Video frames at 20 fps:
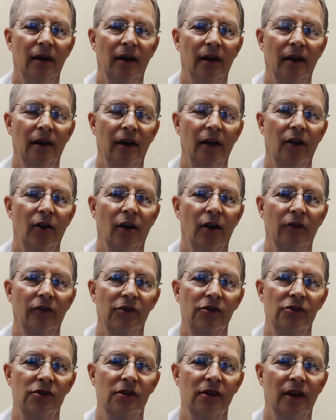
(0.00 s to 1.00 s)
an
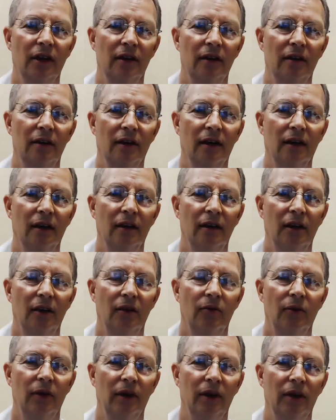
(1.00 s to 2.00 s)
office that
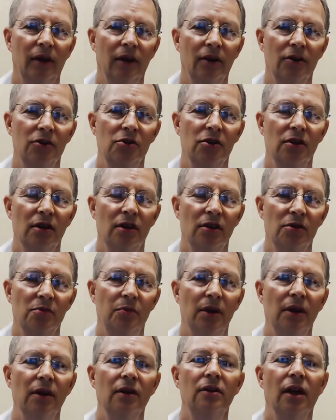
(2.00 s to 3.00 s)
really is
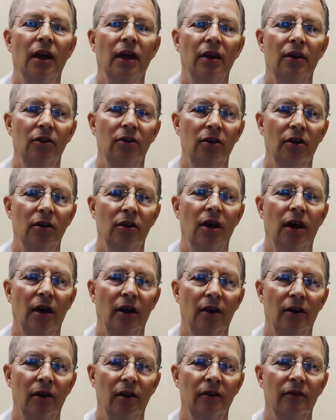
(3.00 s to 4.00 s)
being taken good
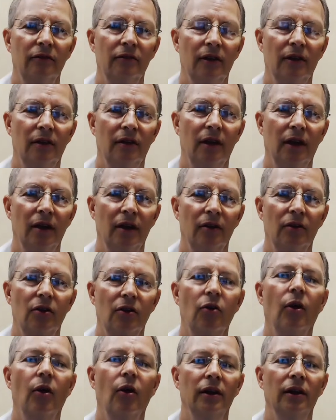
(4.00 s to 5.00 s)
care of, and
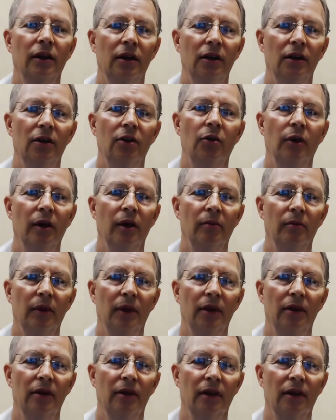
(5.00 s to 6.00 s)
quality
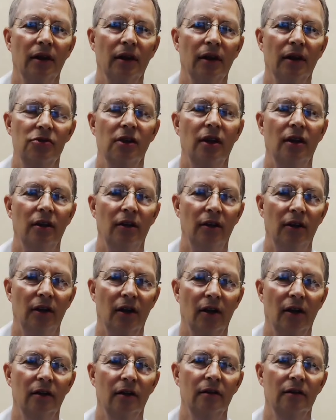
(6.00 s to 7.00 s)
equipment, state of the
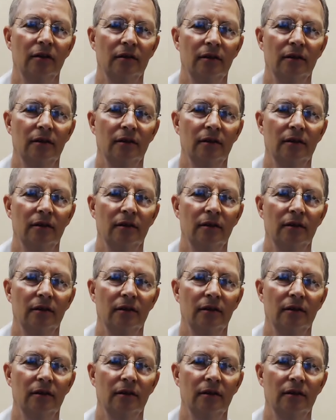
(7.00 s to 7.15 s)
art.